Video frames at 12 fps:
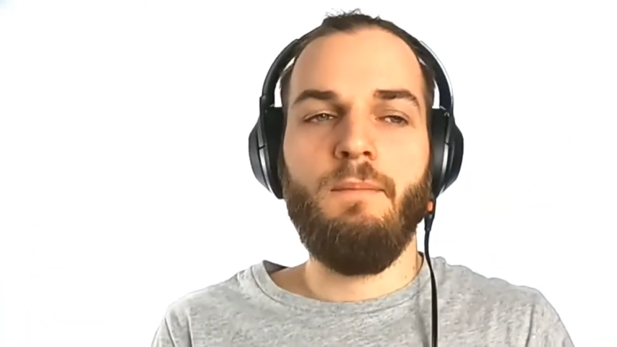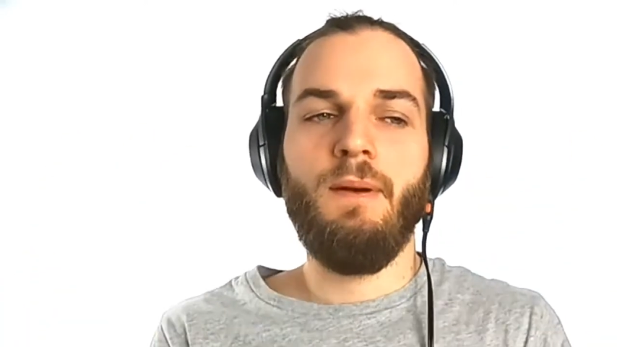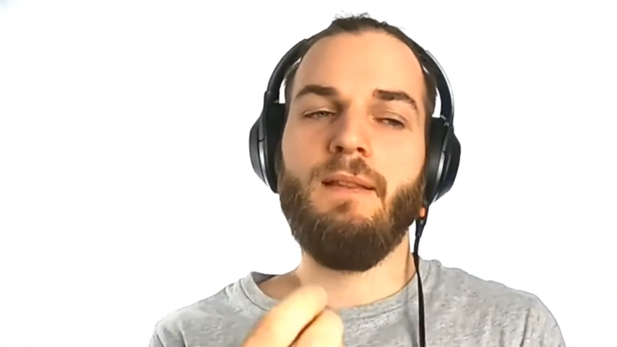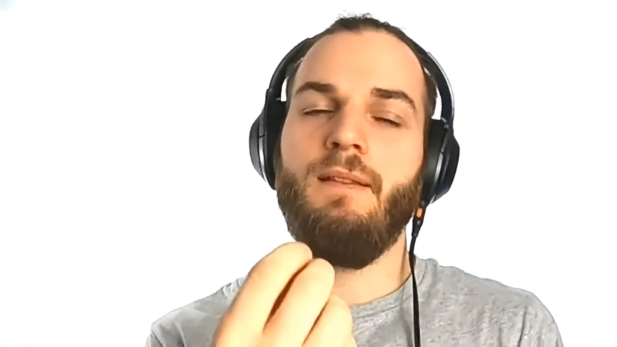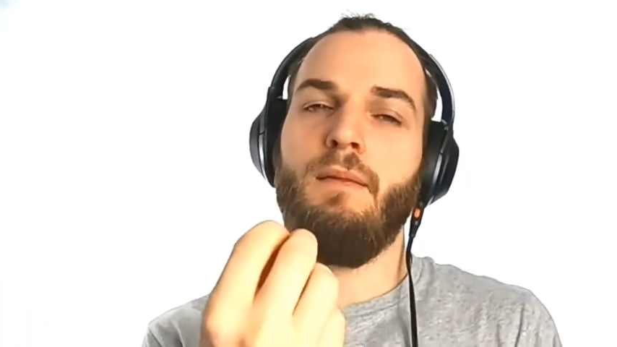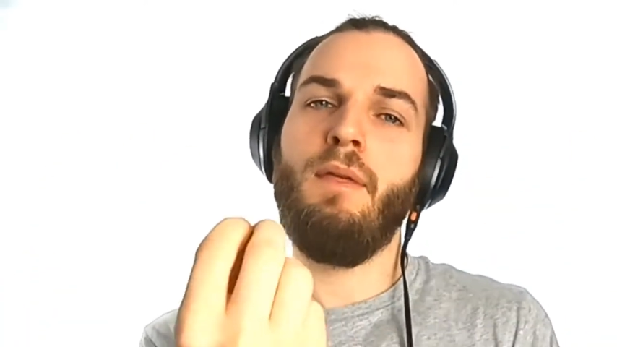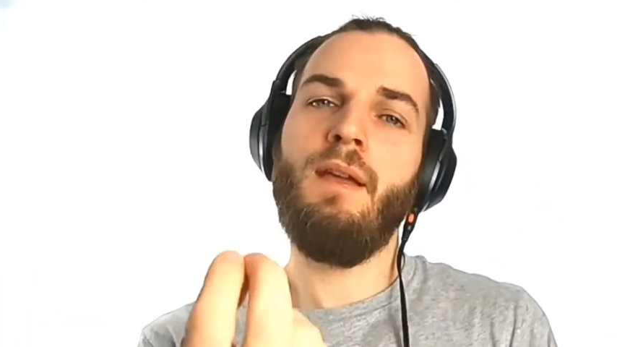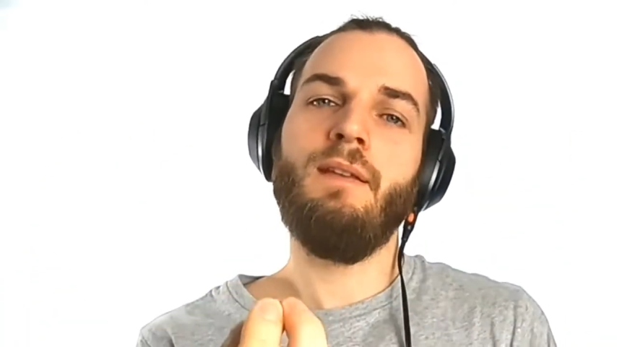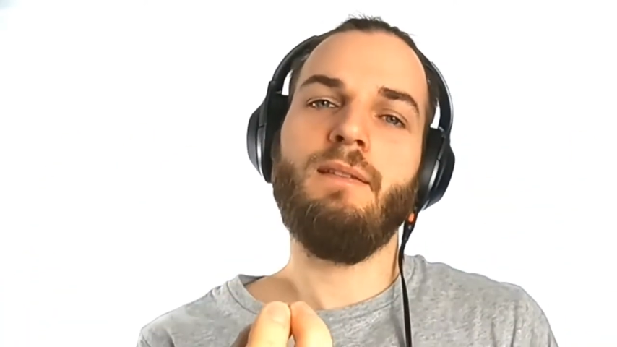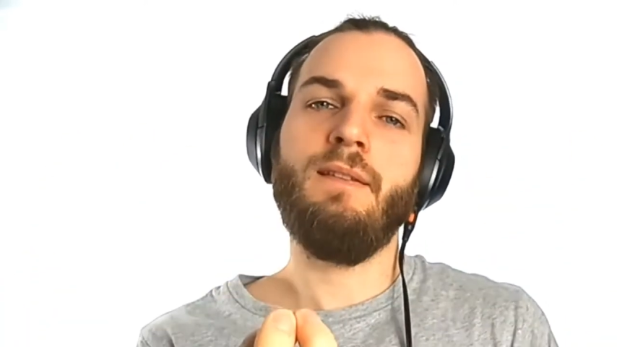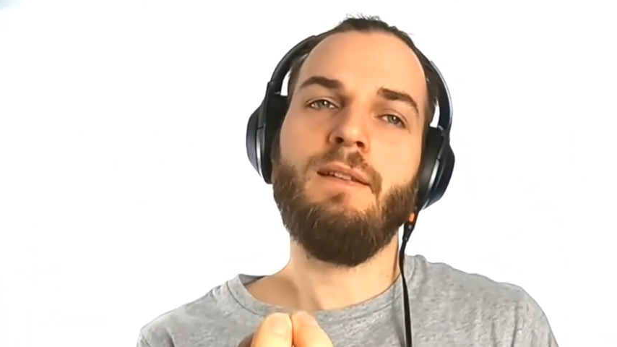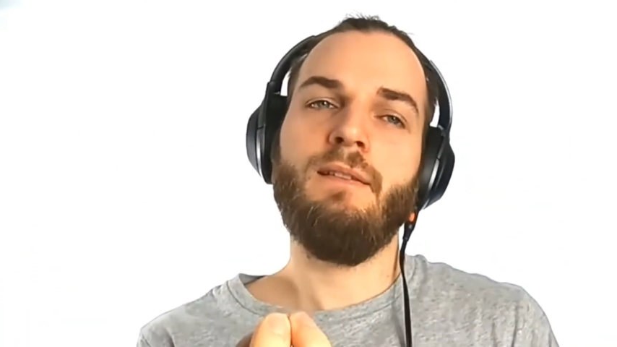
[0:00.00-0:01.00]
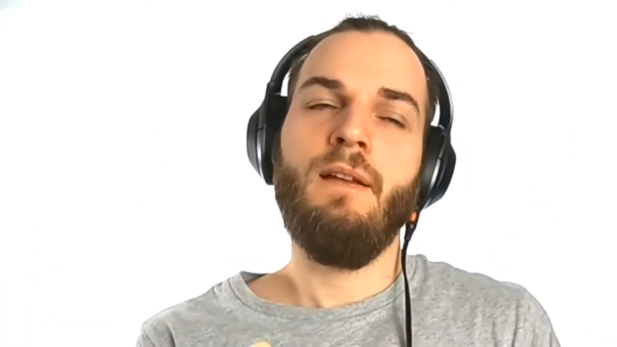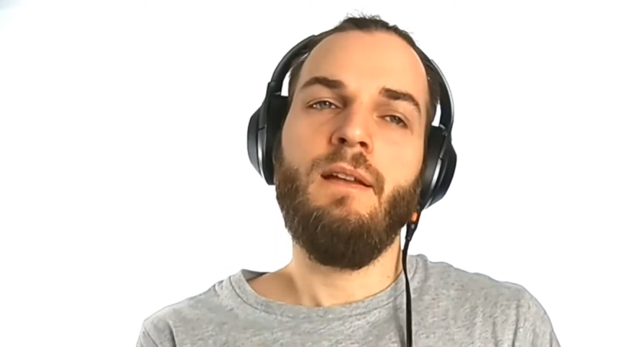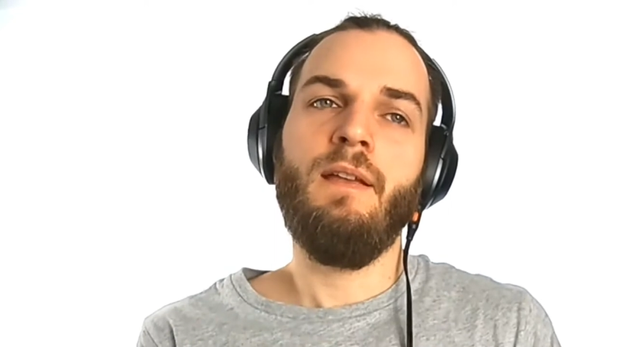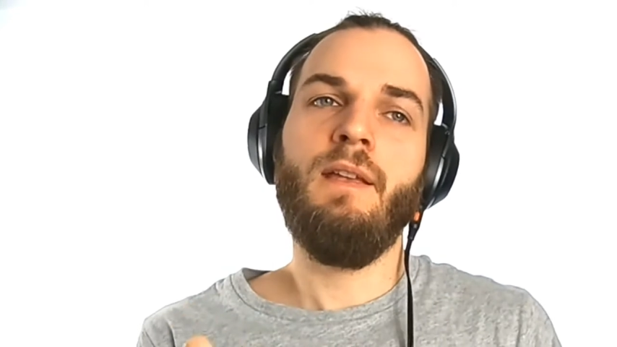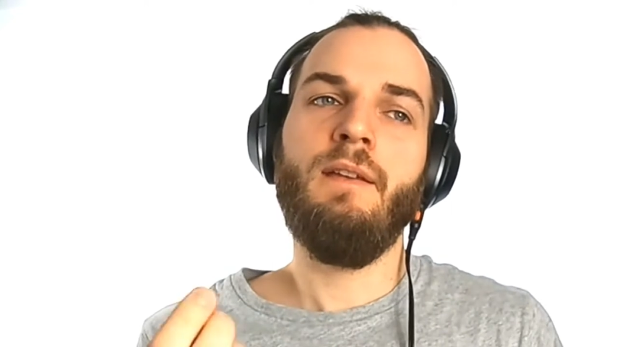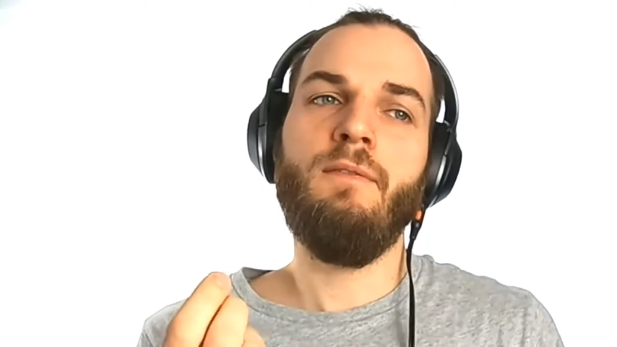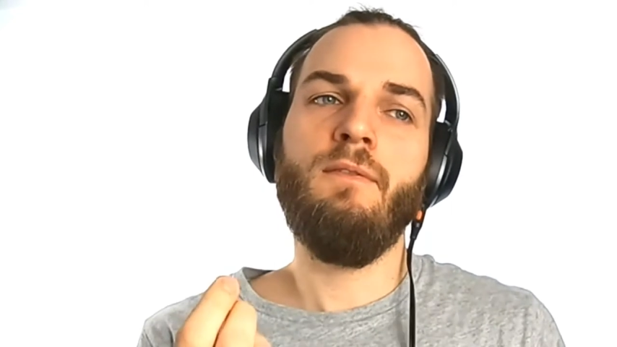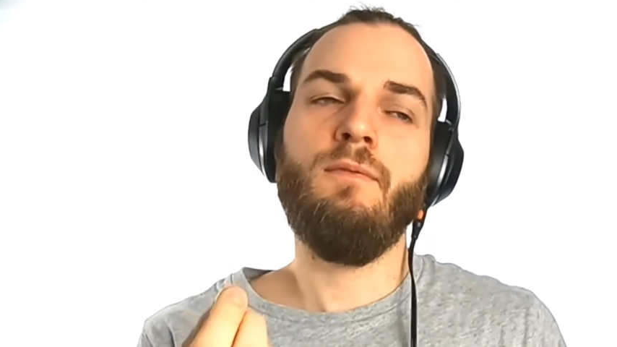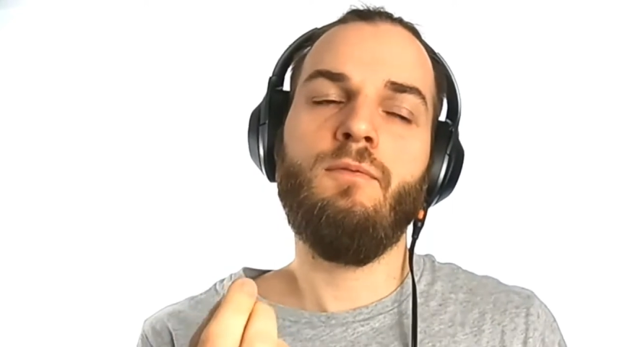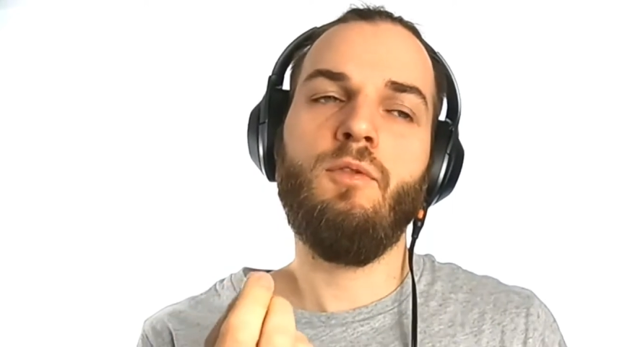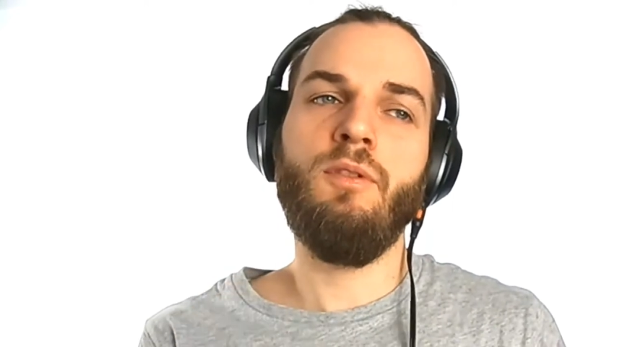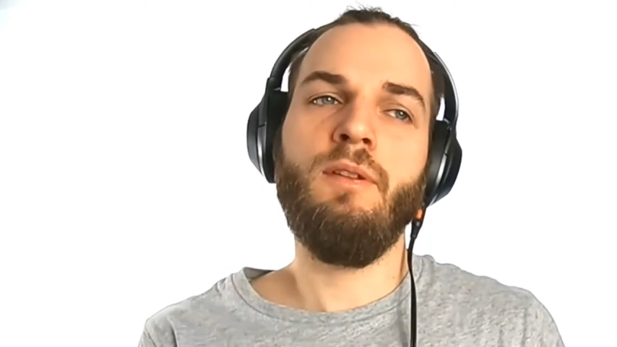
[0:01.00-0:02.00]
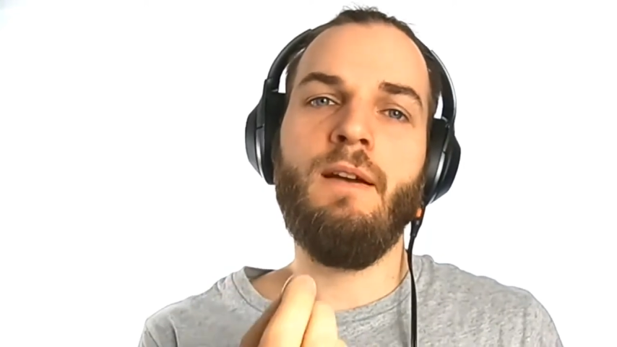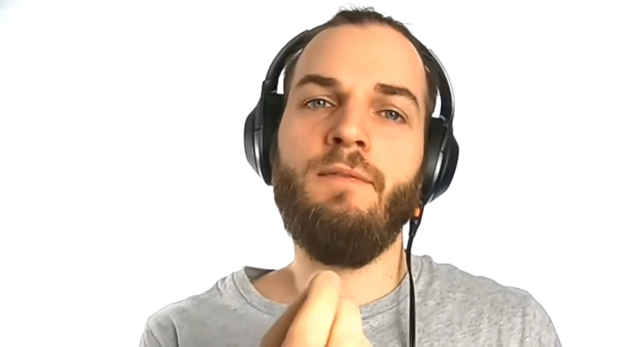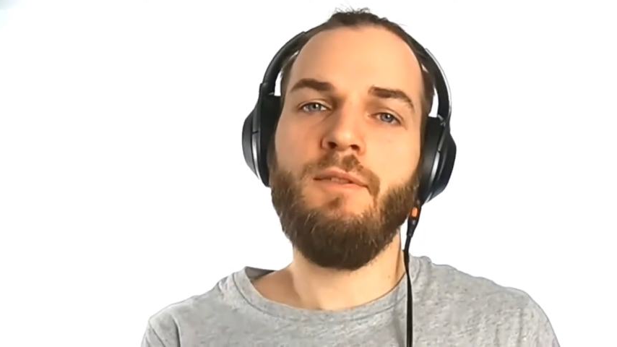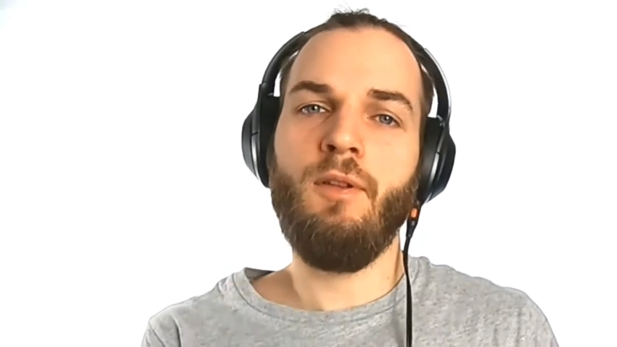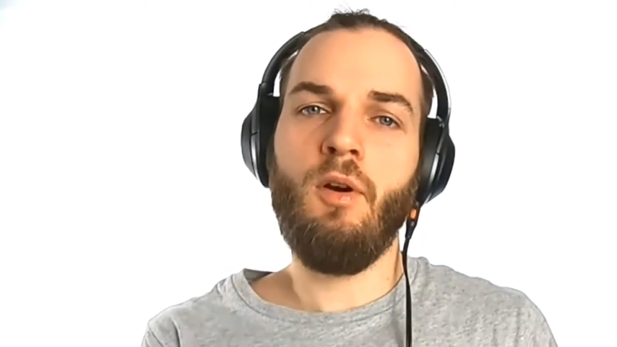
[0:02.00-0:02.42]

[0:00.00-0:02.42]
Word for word: But the thing is this, he wouldn't have